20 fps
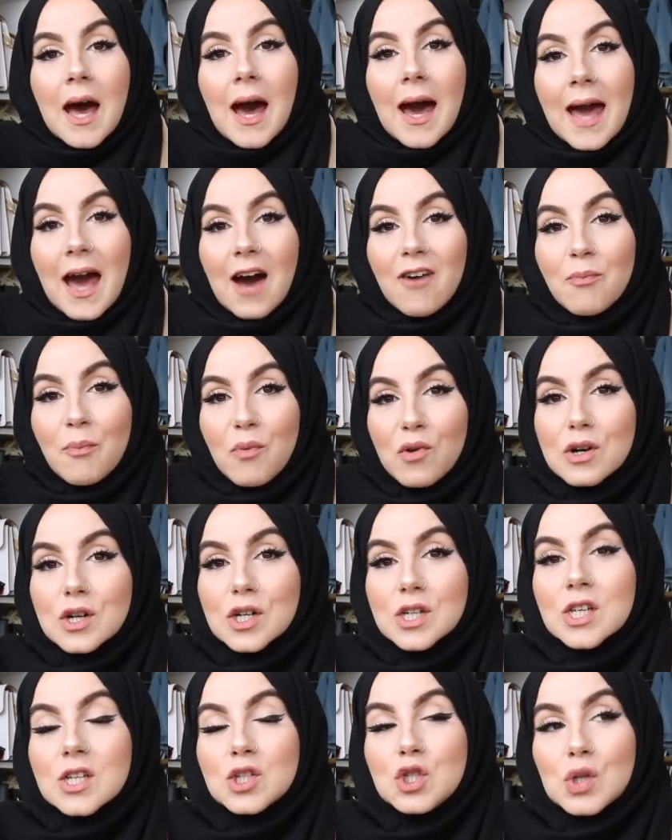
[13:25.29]
I have
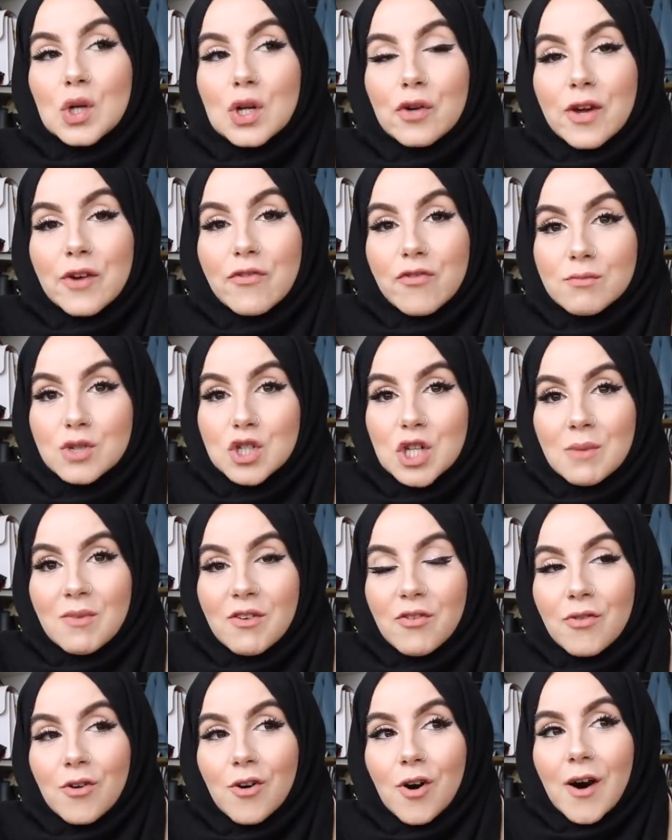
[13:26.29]
bought jewelry from Shein
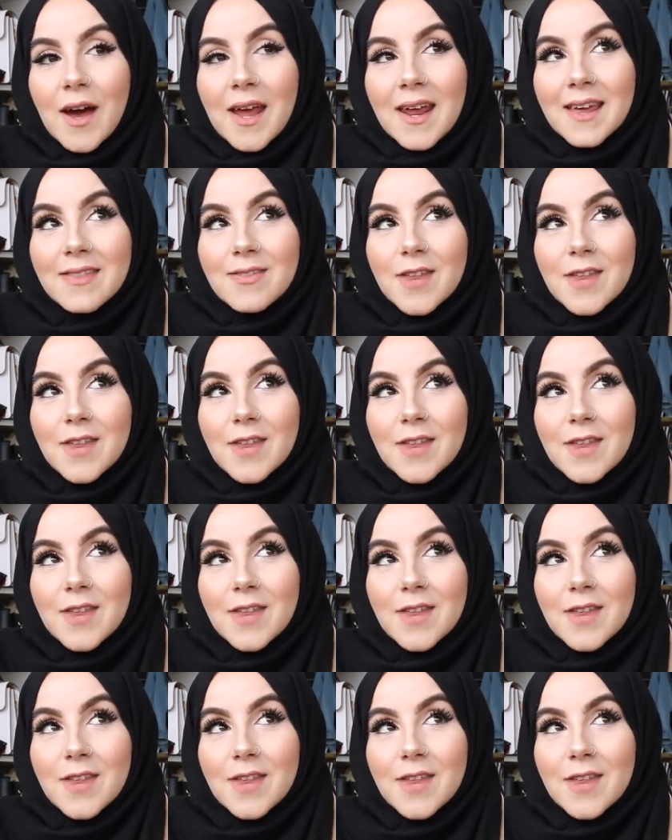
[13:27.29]
before and